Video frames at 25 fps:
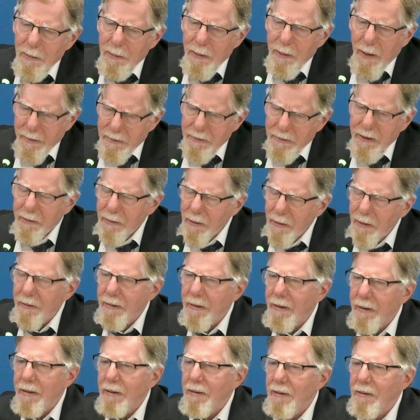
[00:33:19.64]

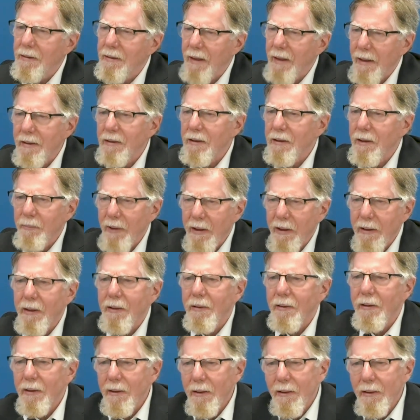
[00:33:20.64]
HN19's testimony
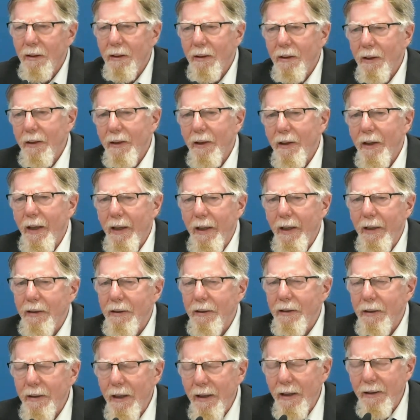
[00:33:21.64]

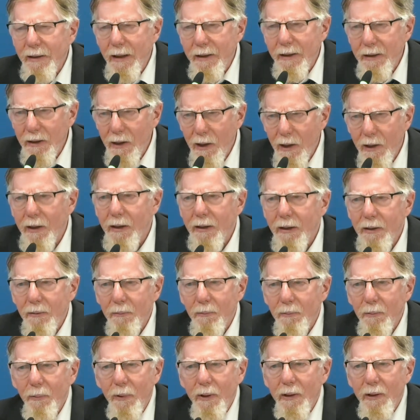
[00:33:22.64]
is in
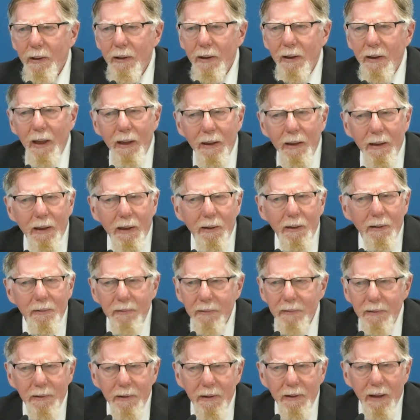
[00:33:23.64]
line with that kind of
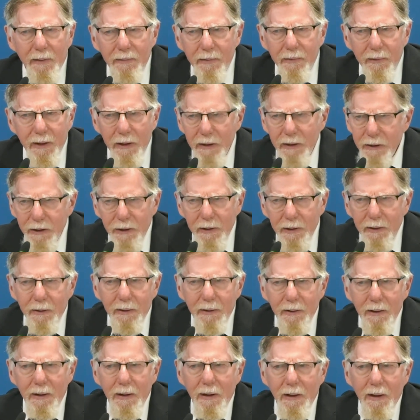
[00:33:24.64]
definition,
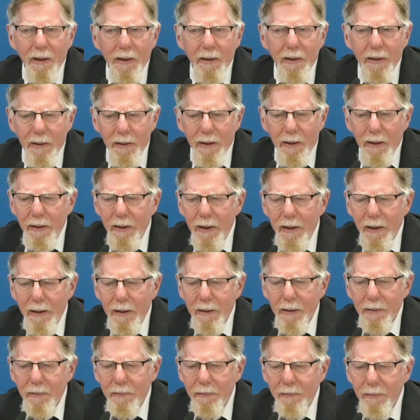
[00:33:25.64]
I
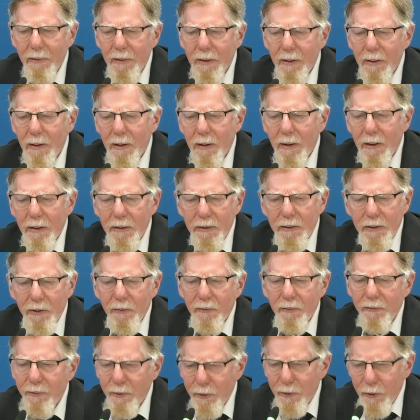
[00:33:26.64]
think, of
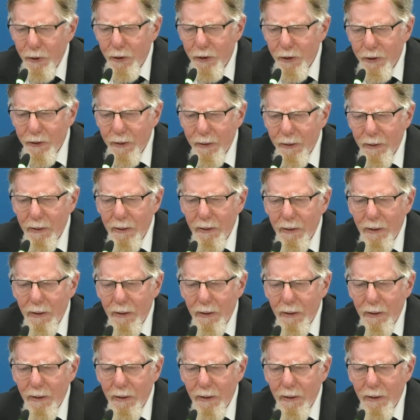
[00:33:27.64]
subversion.